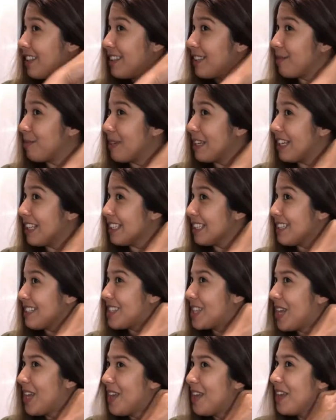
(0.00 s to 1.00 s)
like me, at
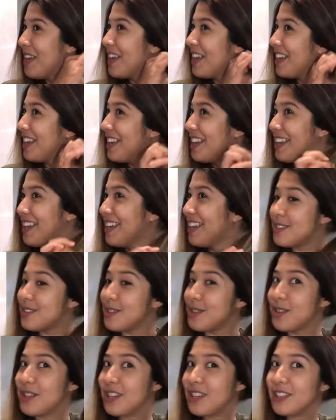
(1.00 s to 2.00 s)
least.
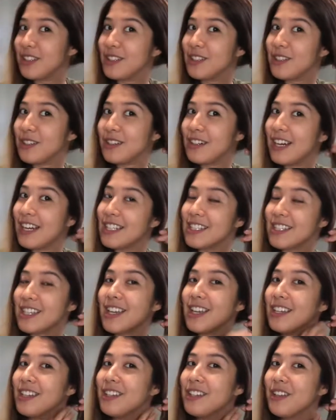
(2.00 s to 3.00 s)
So there you go. I
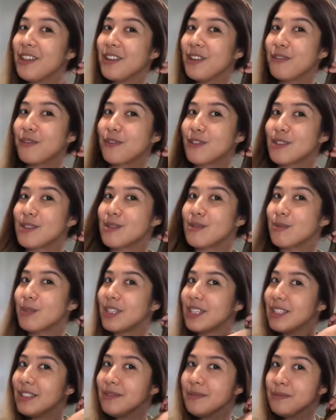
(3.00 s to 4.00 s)
tied the first
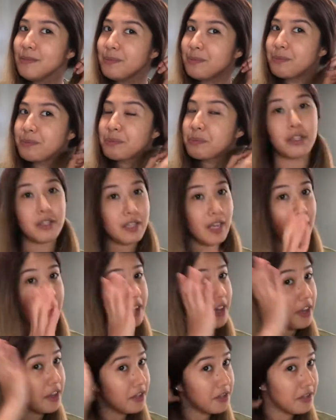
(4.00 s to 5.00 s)
one. You tie the
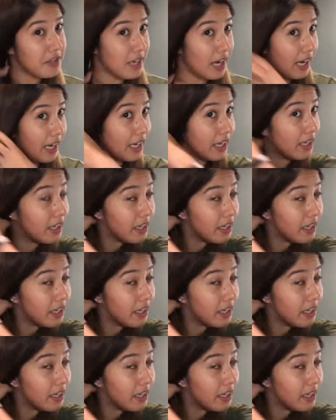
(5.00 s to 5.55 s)
other side.